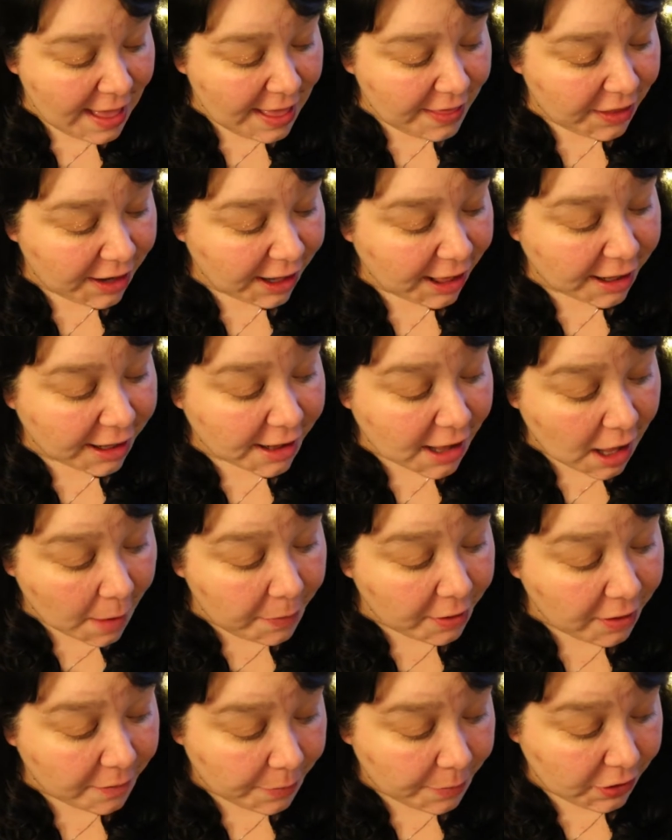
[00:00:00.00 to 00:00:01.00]
Then I got a
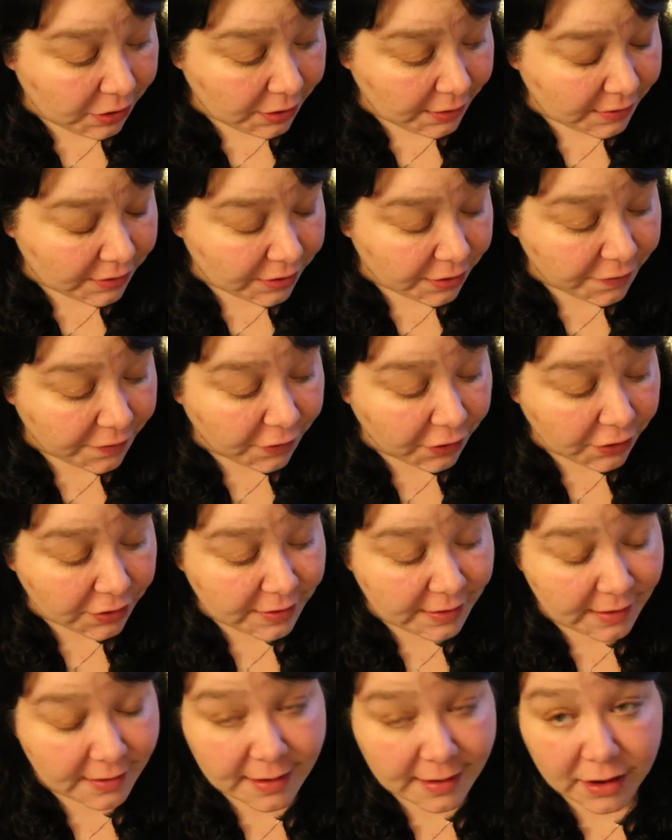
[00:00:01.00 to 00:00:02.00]
couple of books. The
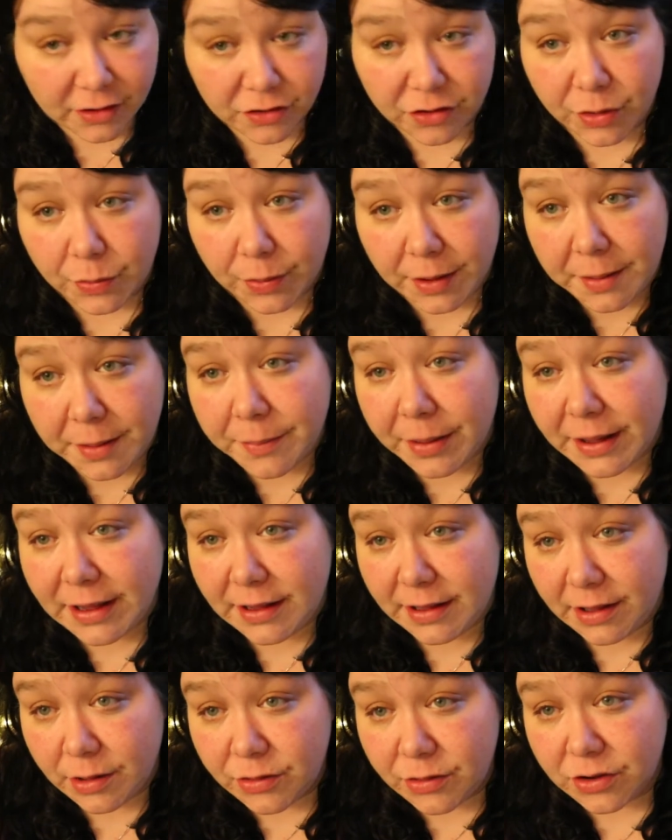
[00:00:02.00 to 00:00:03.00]
first is actually written by
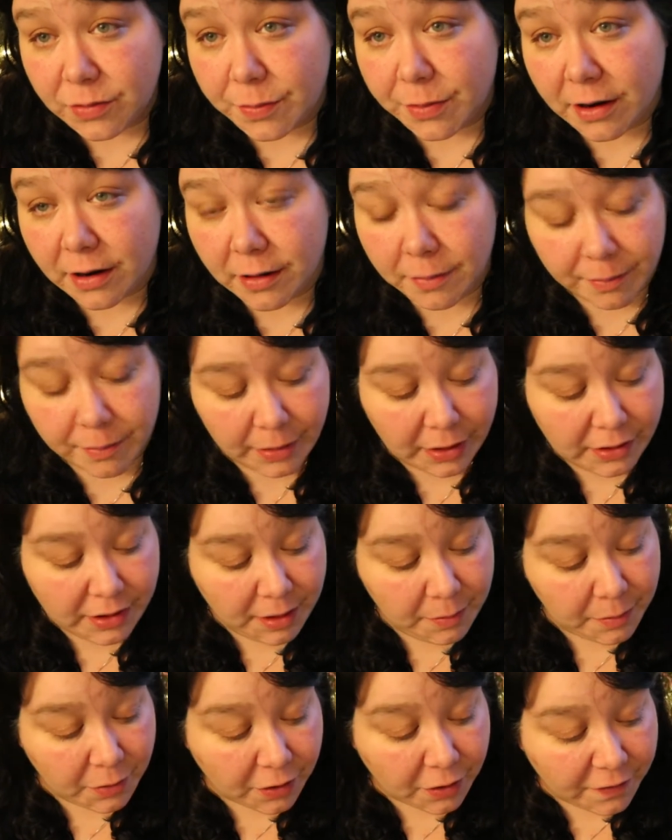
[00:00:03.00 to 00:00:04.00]
a YouTuber,
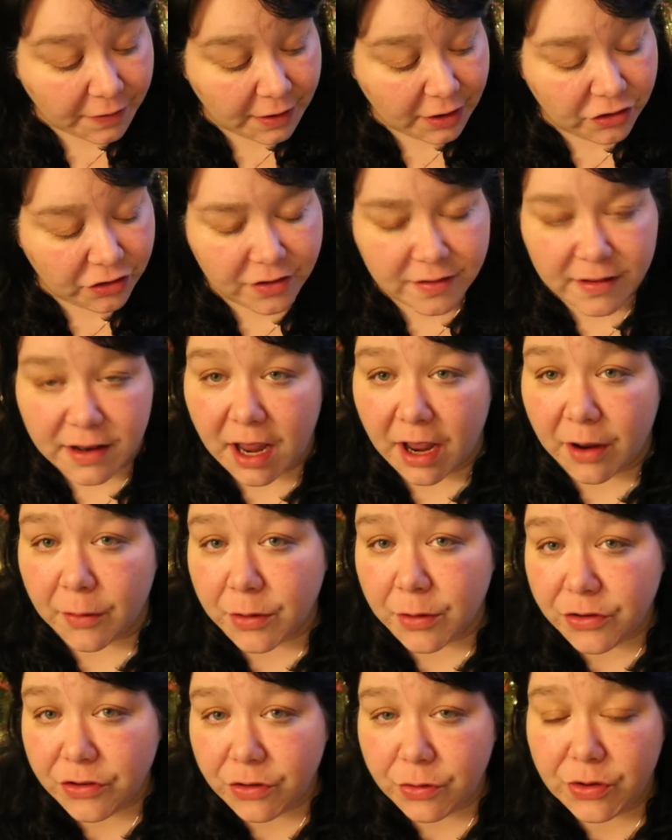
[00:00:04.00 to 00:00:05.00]
Melanie Murphy. She's an
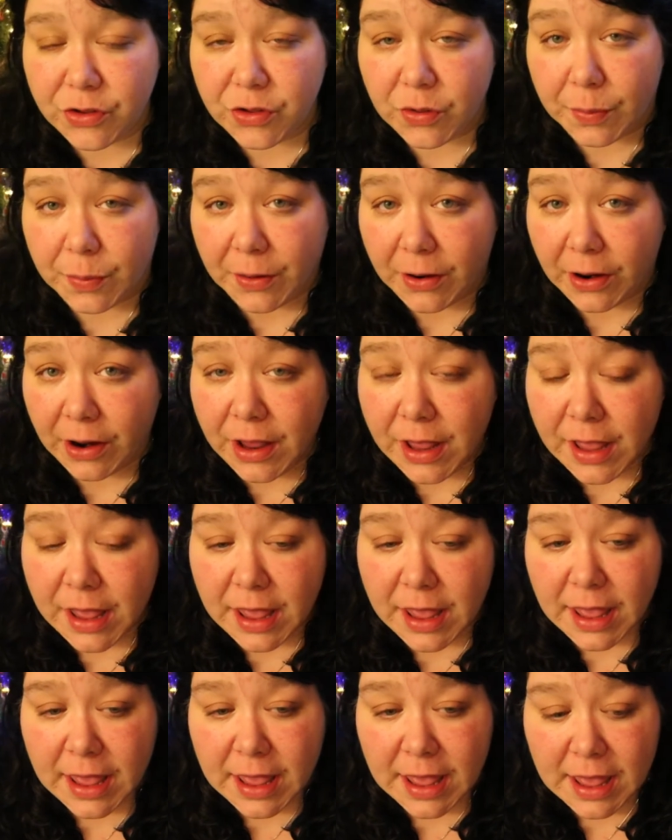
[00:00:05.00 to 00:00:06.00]
Irish YouTuber.
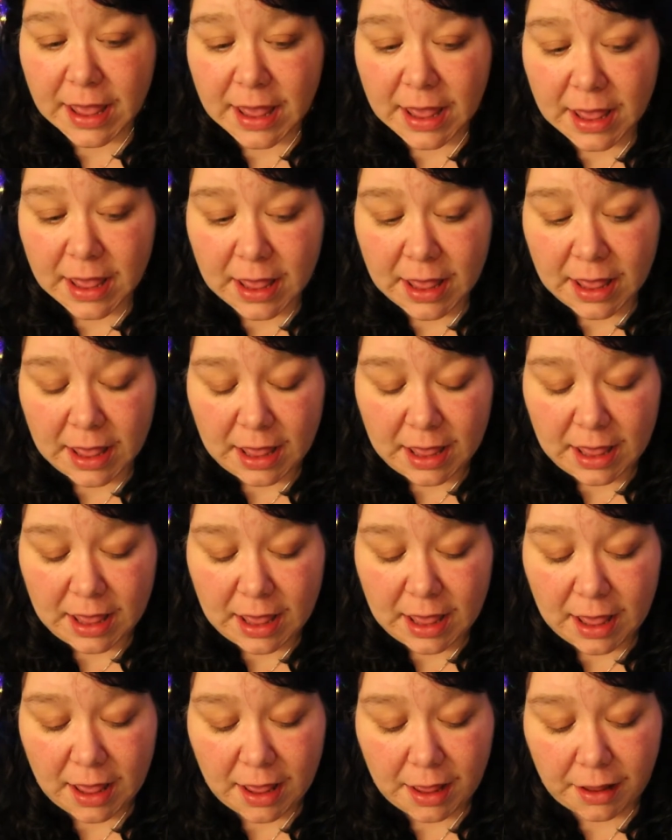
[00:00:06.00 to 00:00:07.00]

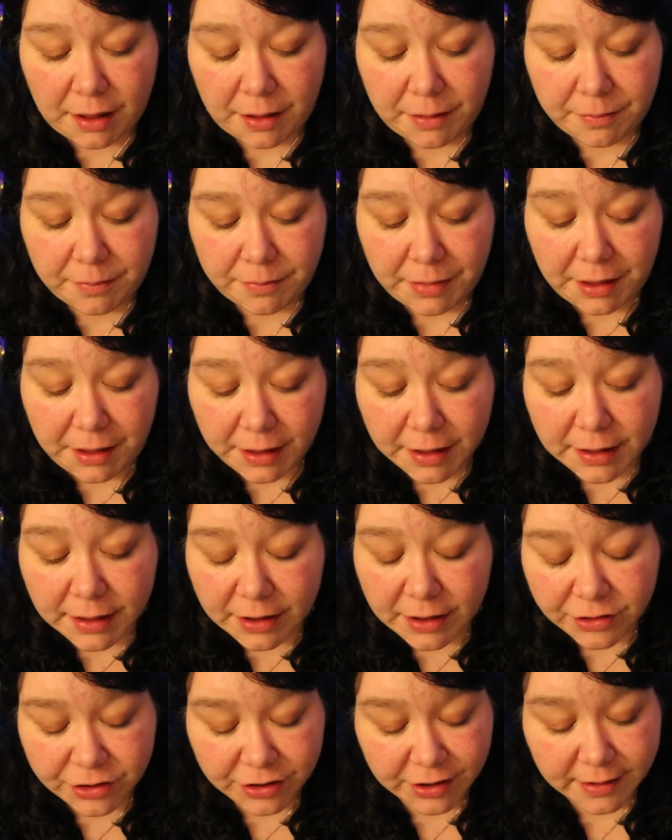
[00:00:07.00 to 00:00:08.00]

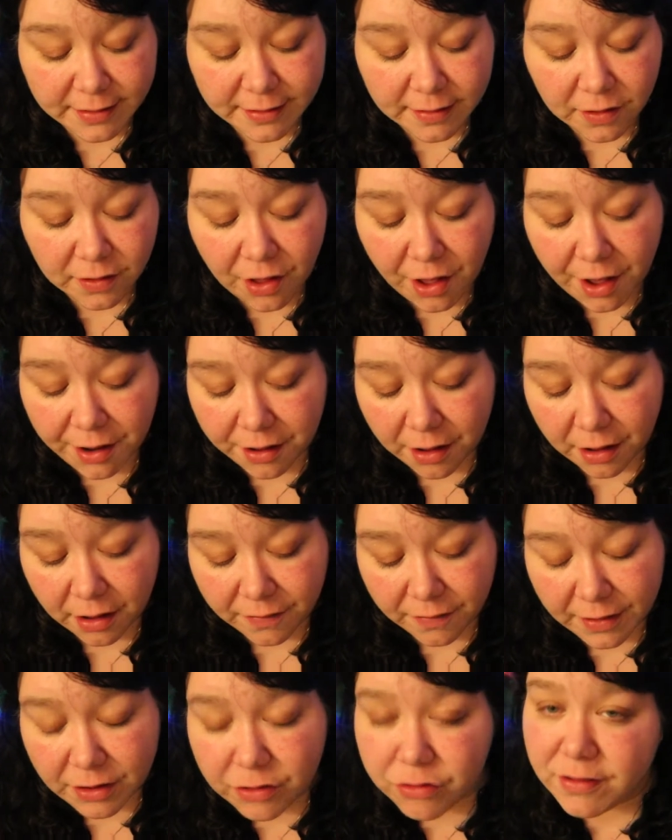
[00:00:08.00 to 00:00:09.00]
And she does a lot
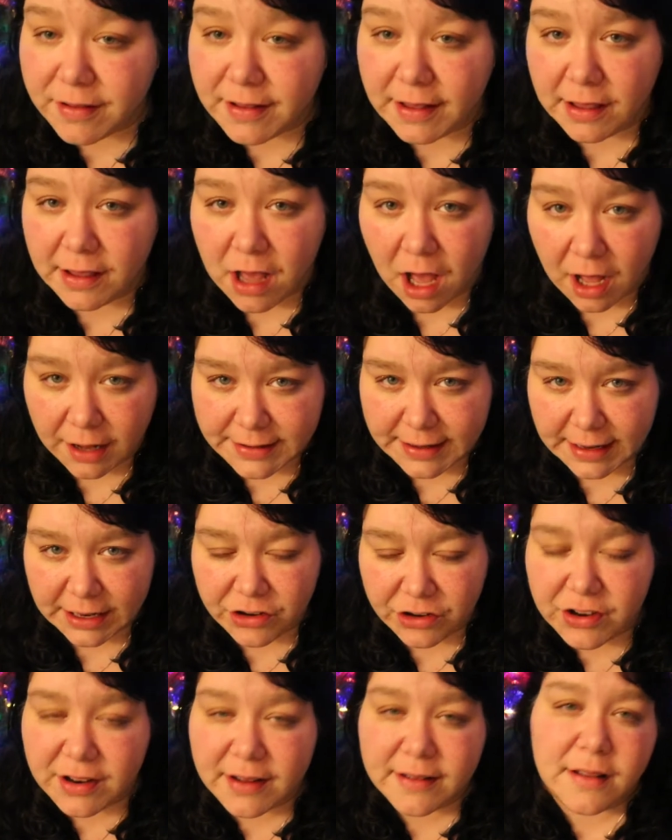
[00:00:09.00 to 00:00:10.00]
of interesting
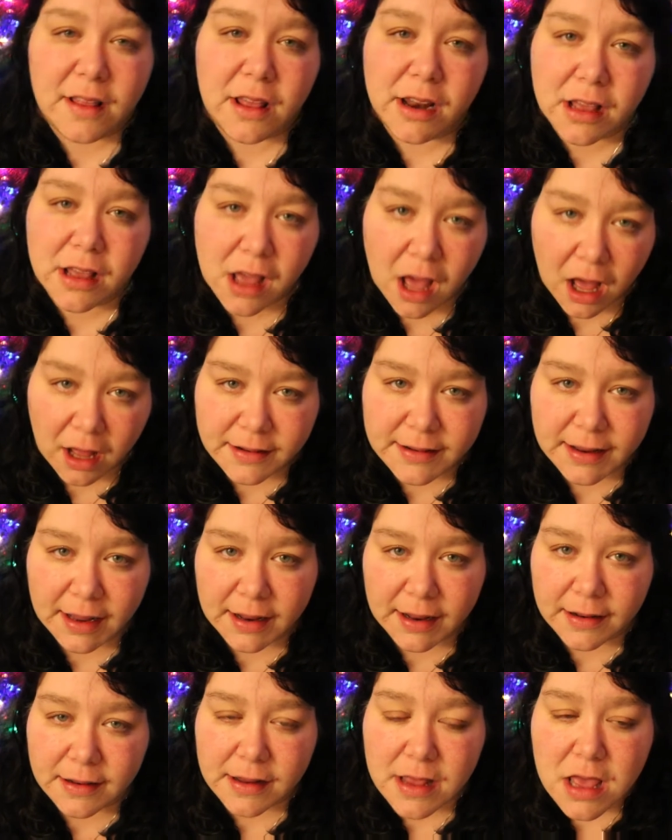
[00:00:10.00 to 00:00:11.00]
content. She does a lot of
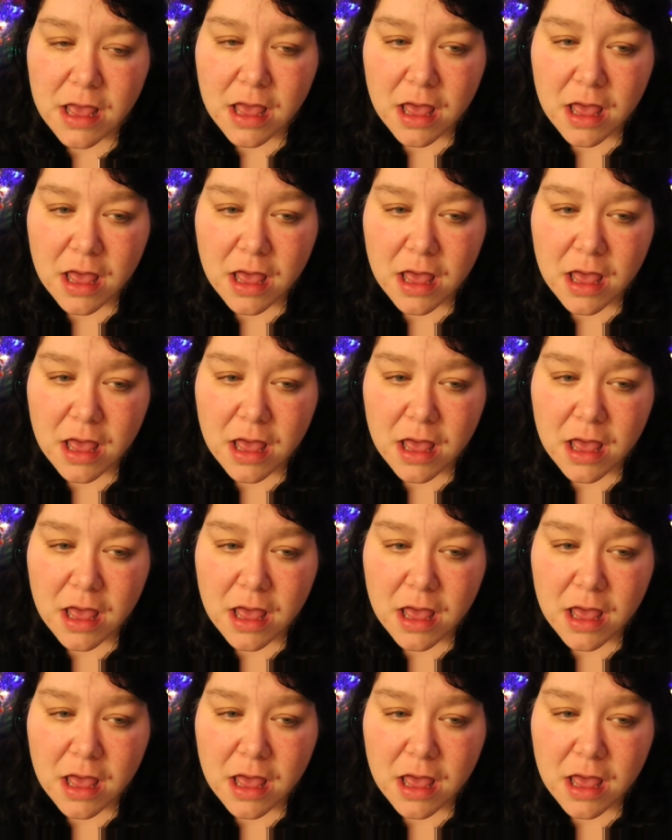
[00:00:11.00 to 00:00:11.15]
content,